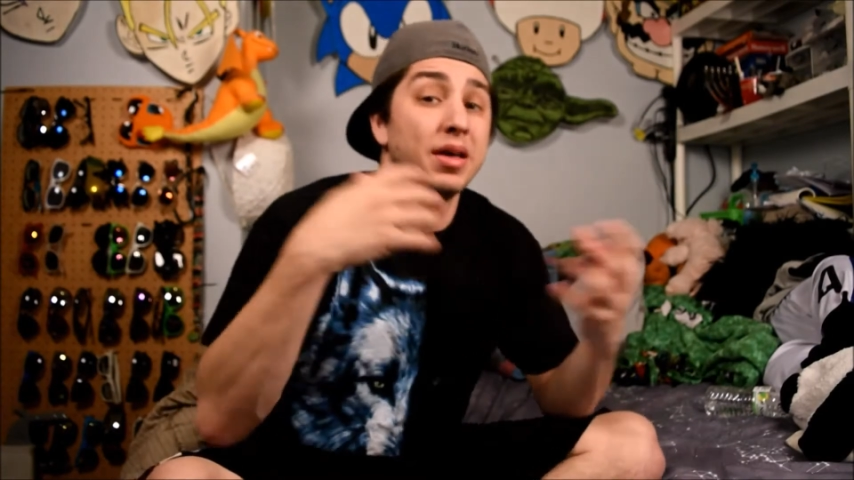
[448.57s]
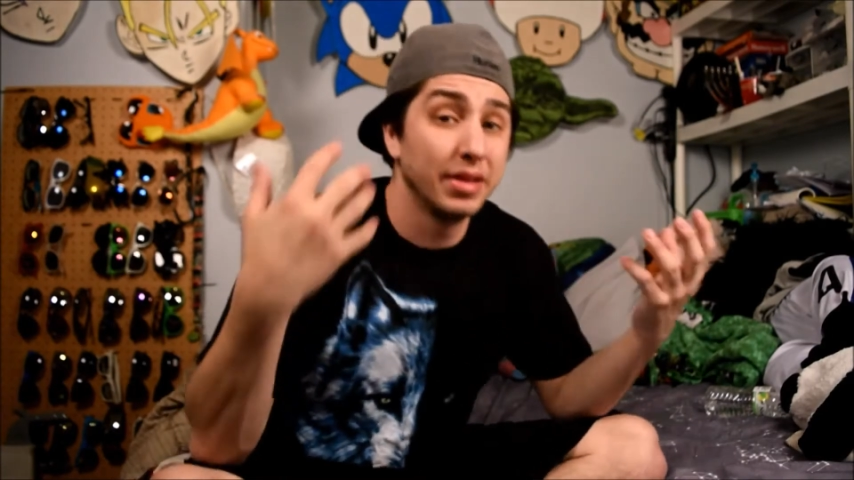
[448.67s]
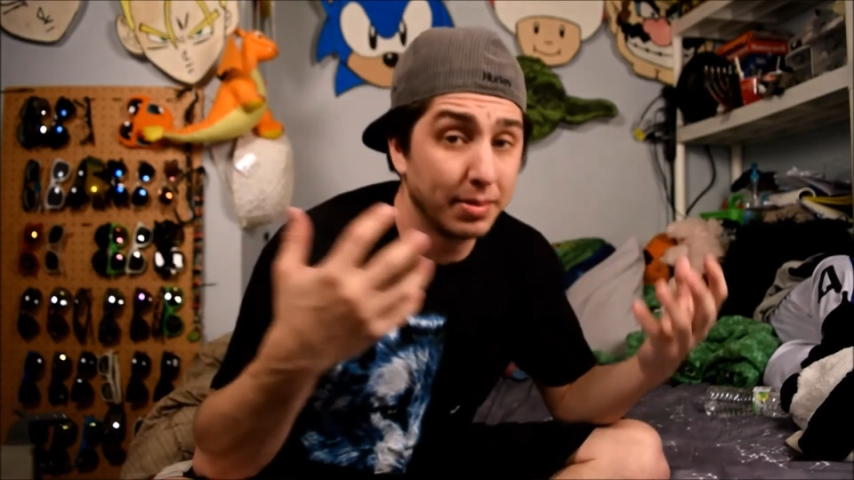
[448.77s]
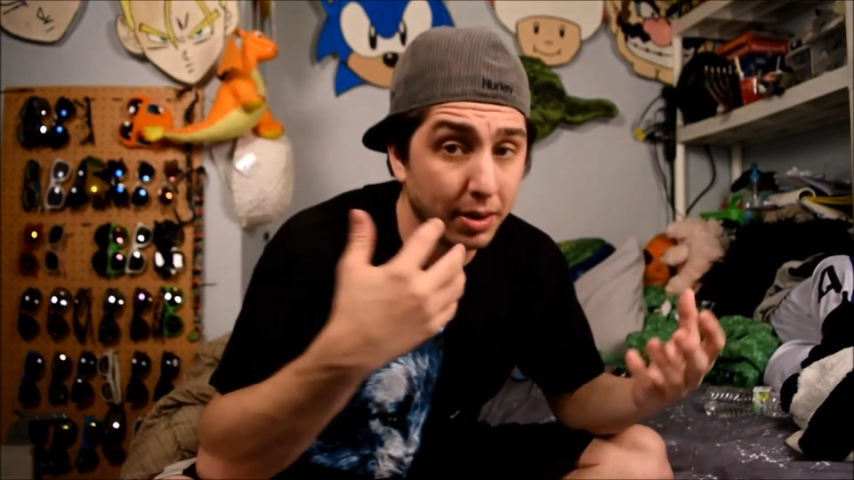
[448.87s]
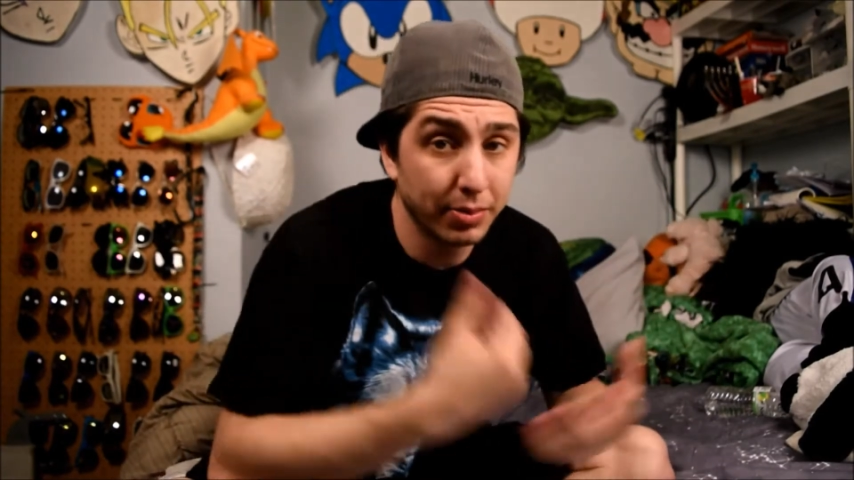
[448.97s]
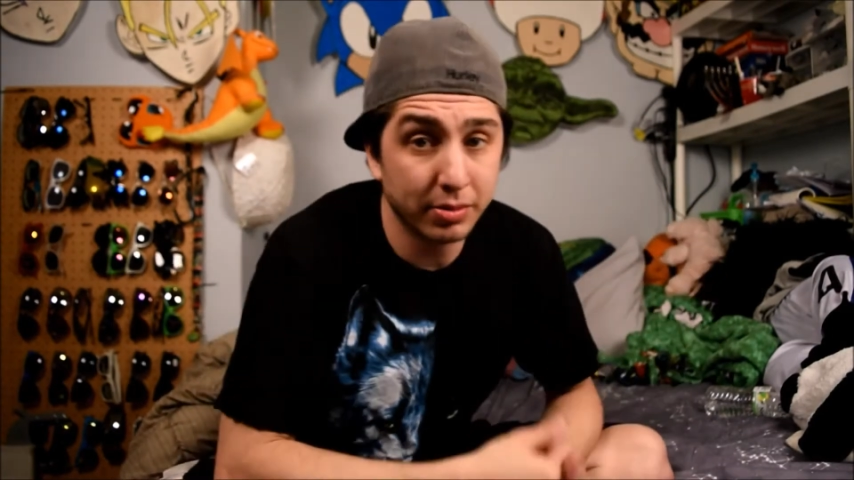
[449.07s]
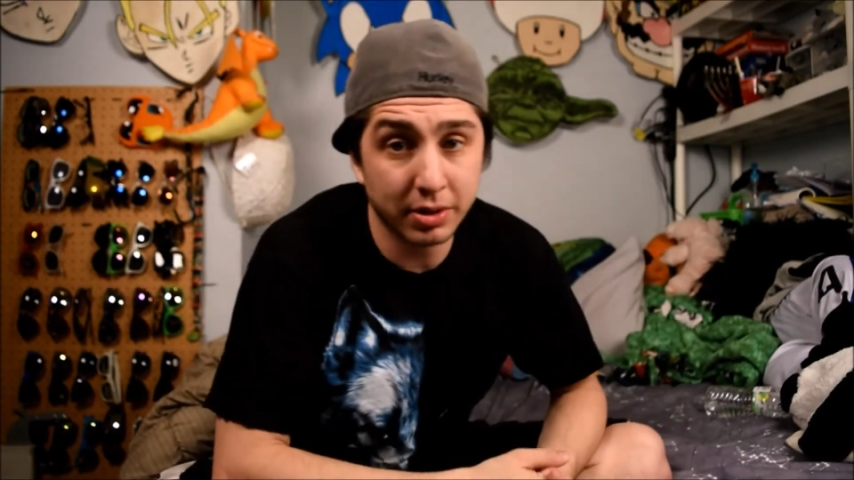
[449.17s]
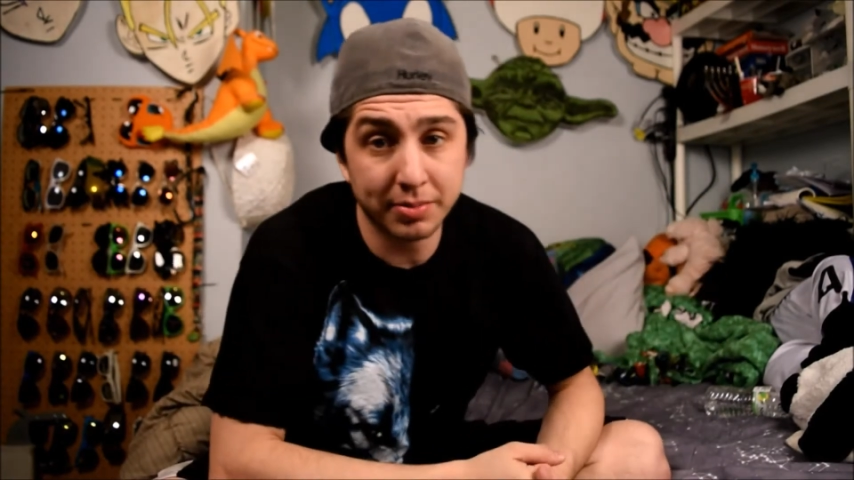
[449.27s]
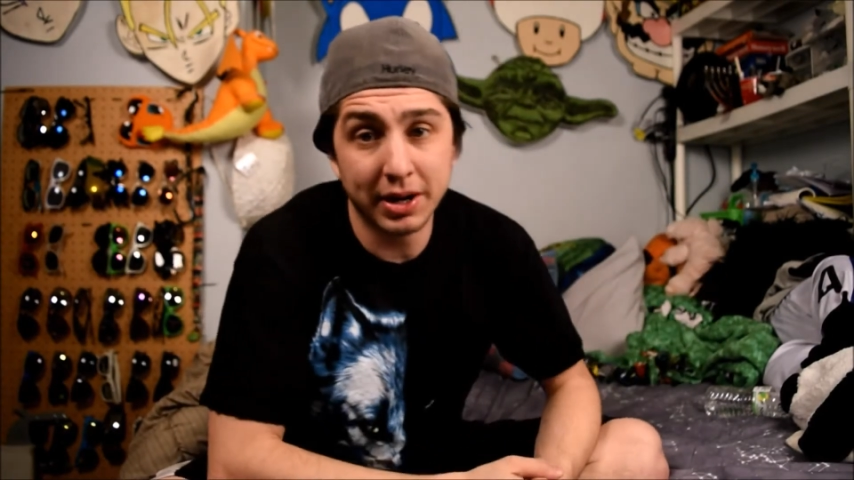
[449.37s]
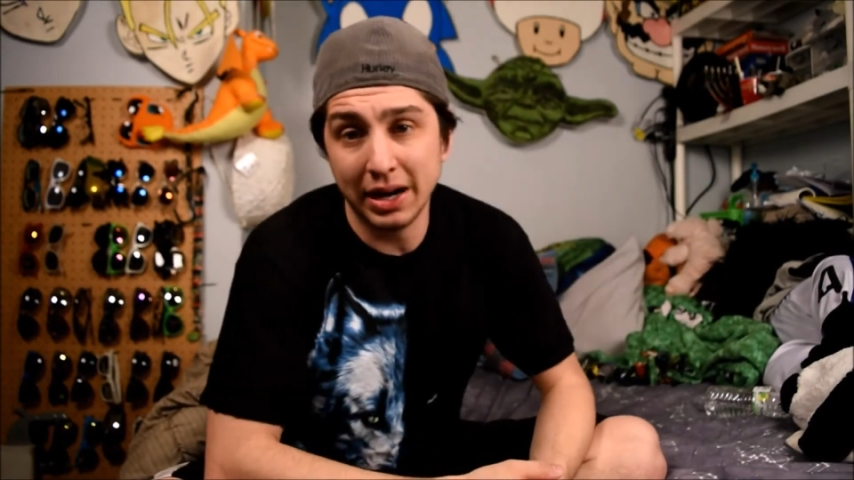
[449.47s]
that might be
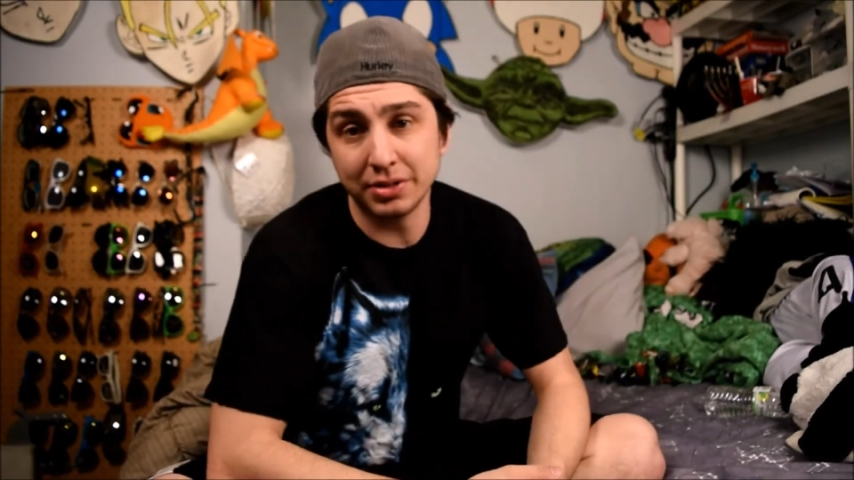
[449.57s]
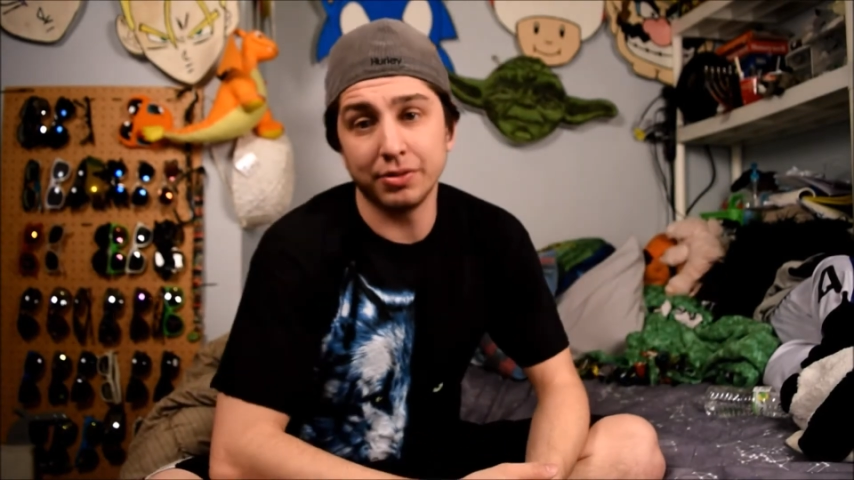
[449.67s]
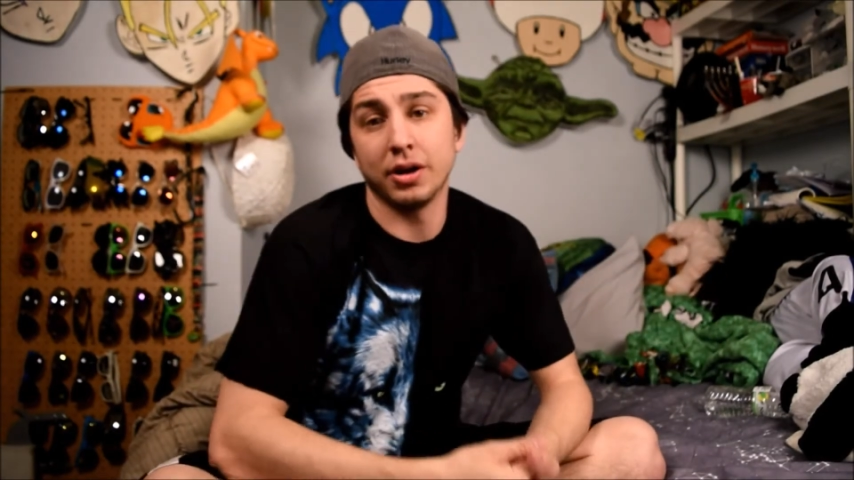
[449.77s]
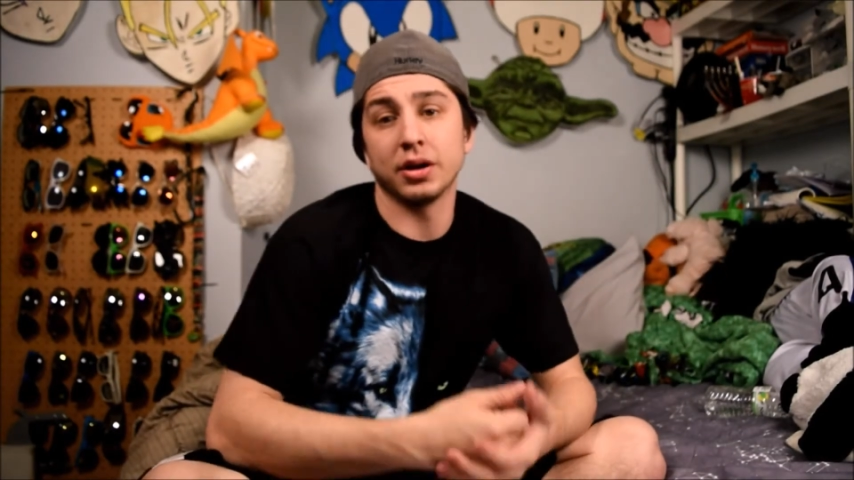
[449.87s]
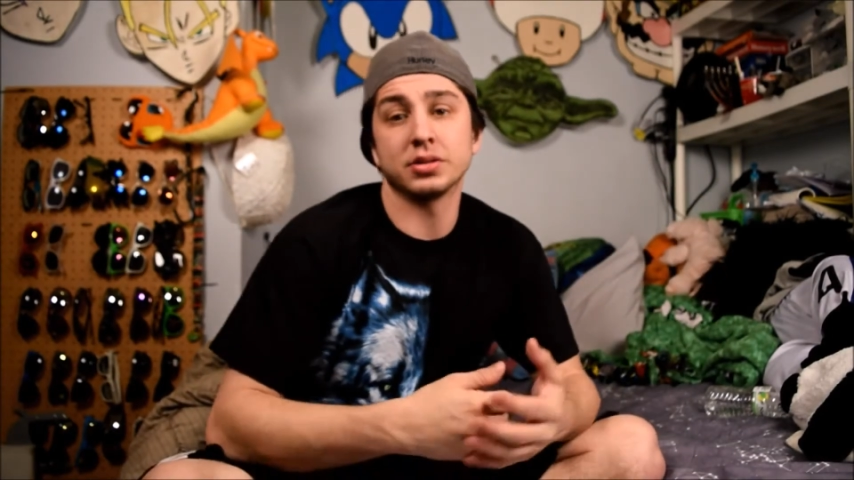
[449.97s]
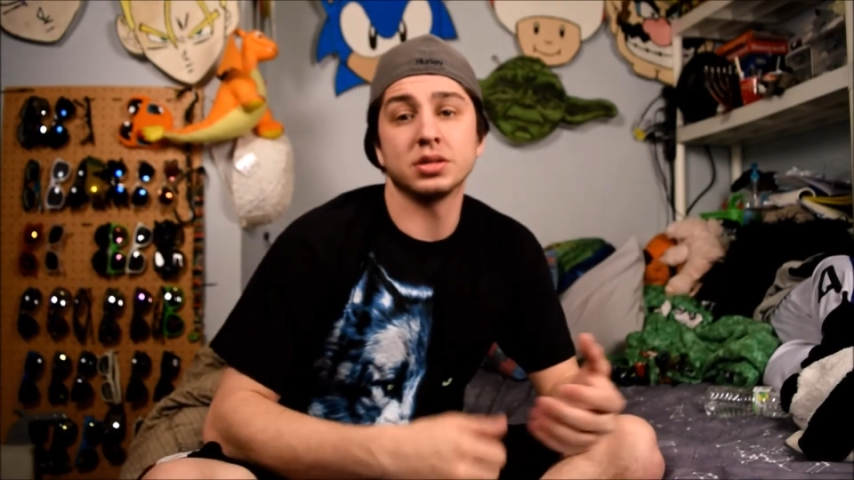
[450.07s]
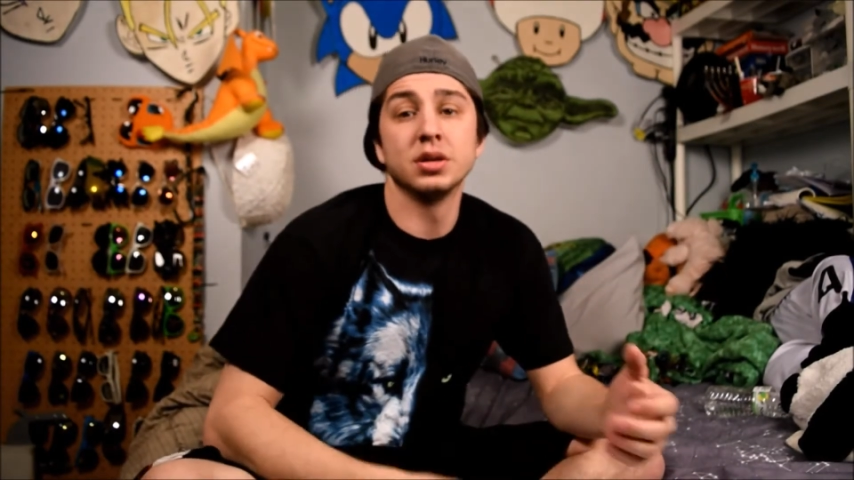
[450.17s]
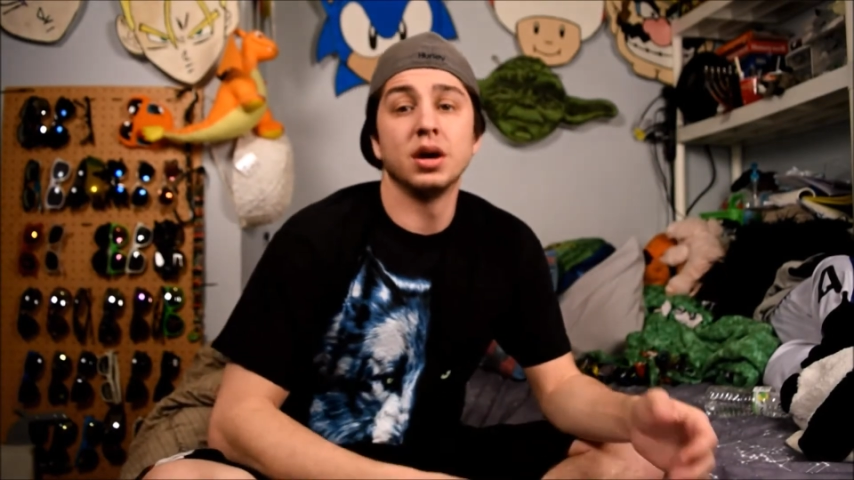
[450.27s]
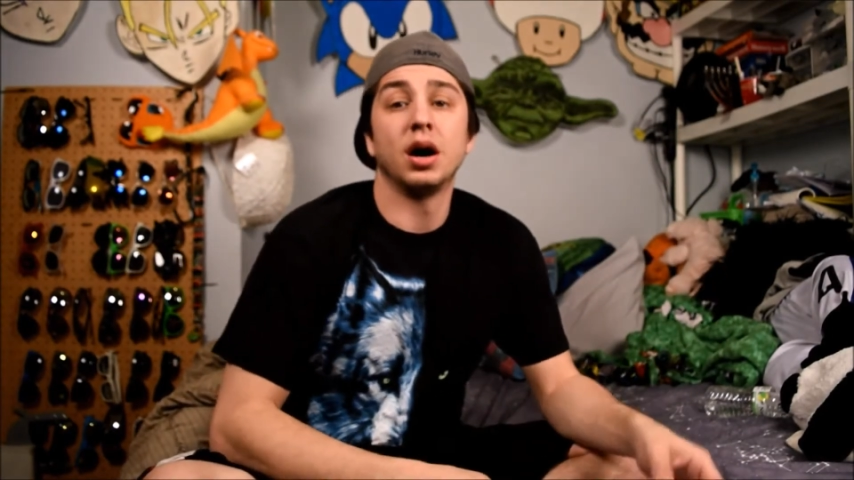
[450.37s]
one of my next vlogs.